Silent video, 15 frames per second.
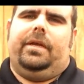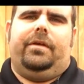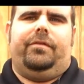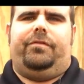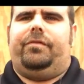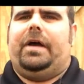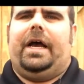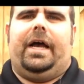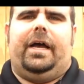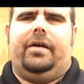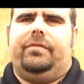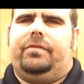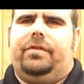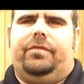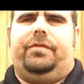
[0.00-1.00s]

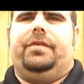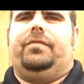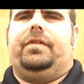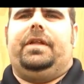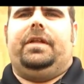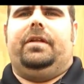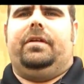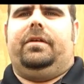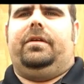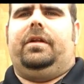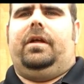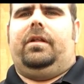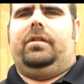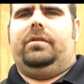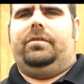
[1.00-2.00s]
$500 to
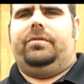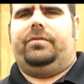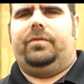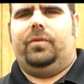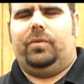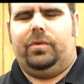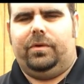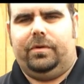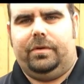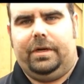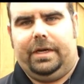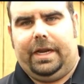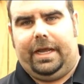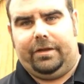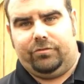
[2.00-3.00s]
$1,500 for
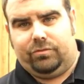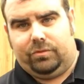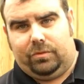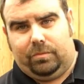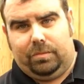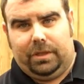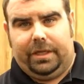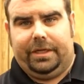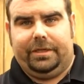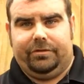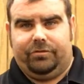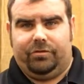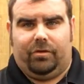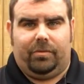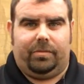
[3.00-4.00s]
an actual blade
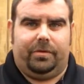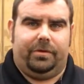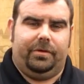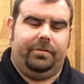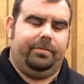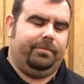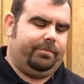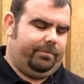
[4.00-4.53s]
sharpener.